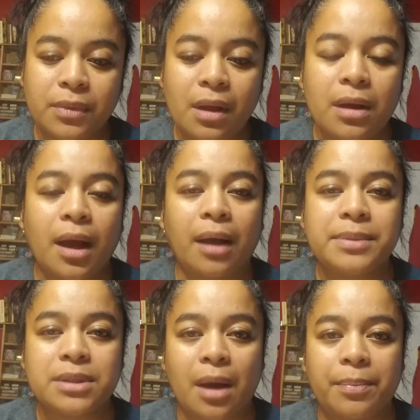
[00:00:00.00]

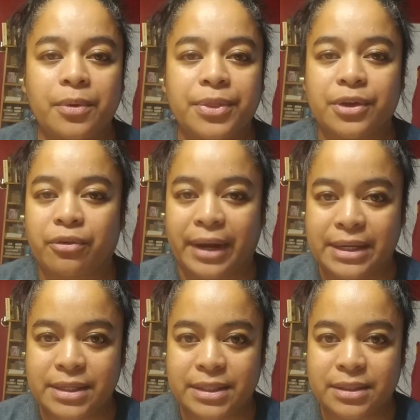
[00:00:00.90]
comes up with the
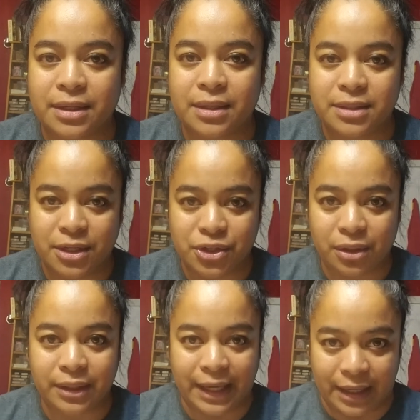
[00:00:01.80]
greatest digital
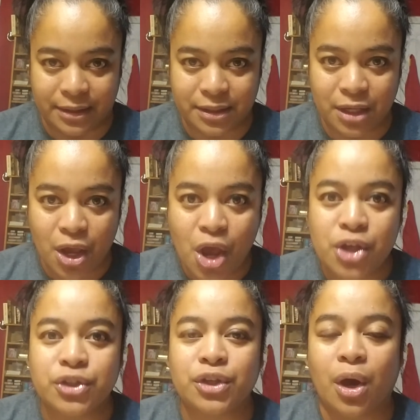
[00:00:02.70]
kits.
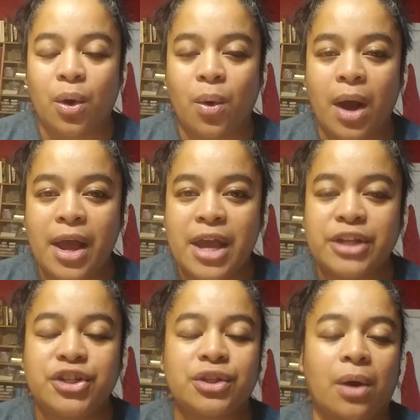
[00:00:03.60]
So, and
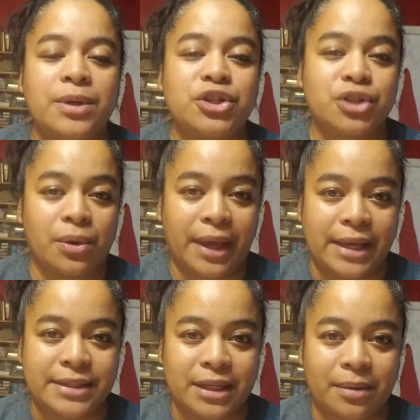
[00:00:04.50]
she's always
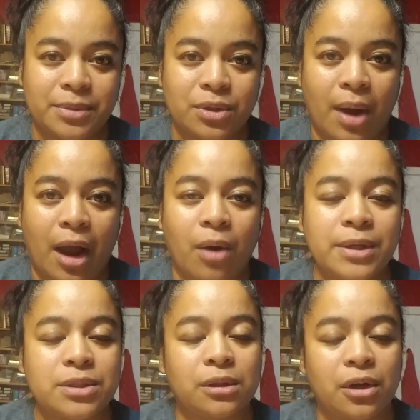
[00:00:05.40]
showcasing them. So I
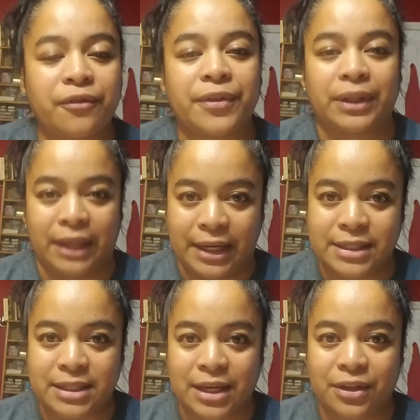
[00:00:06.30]
always look for the
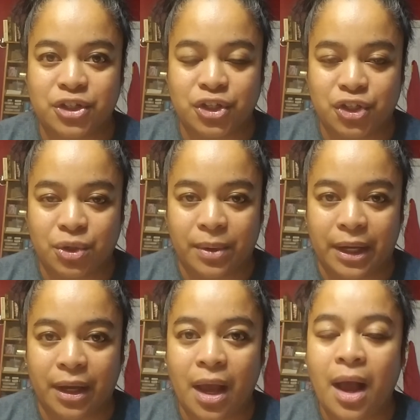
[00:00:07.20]
latest thing that she's
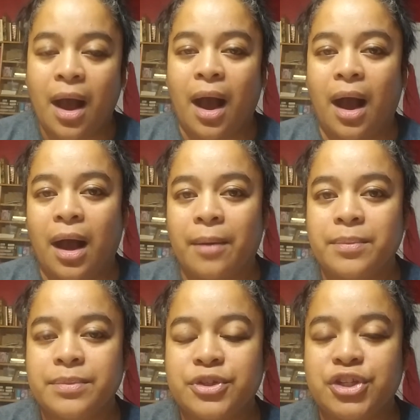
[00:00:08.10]
doing.
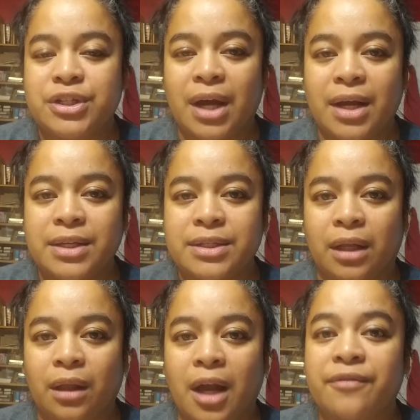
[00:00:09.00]
She does a
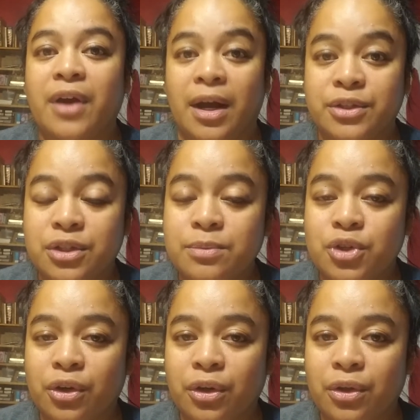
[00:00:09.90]
lot of custom
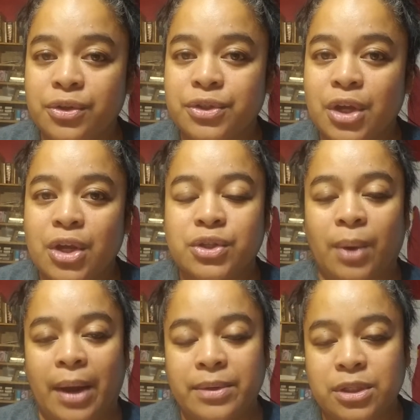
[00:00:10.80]
journals. So
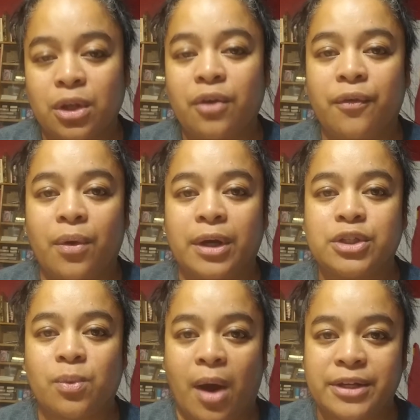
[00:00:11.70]
I always look forward to
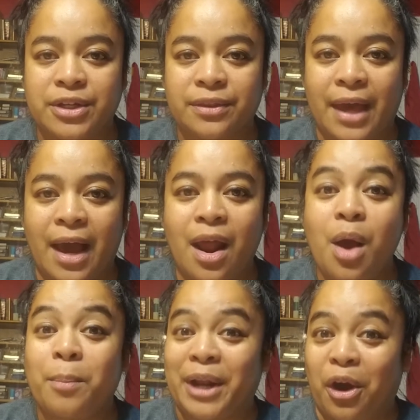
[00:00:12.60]
watching that.
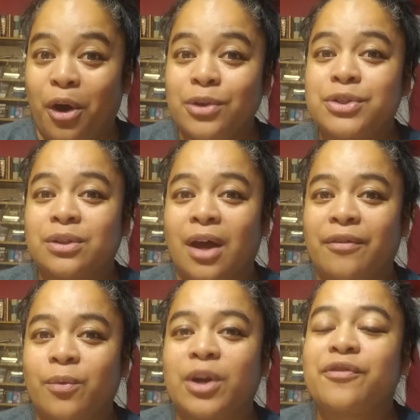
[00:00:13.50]
But I also love,
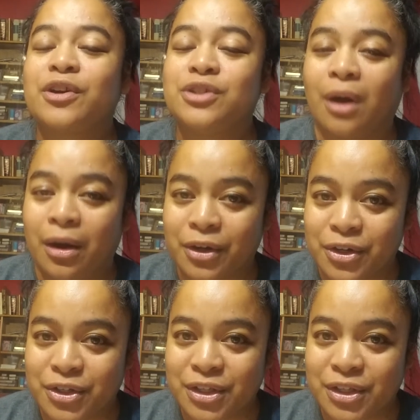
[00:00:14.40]
one of her daughters